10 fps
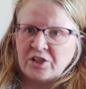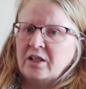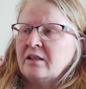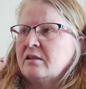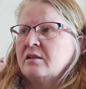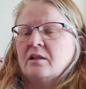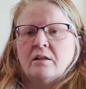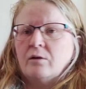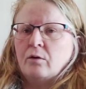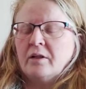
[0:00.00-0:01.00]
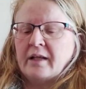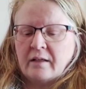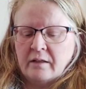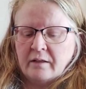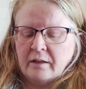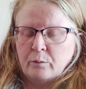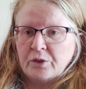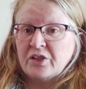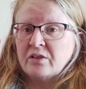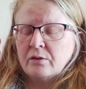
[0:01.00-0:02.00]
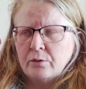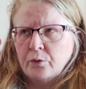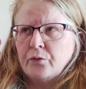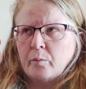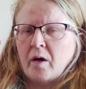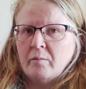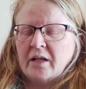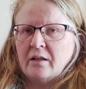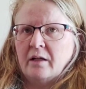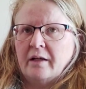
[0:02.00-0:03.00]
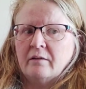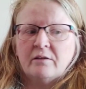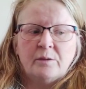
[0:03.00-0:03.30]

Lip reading: kits and all of that kind of thing, which is good for my mental health,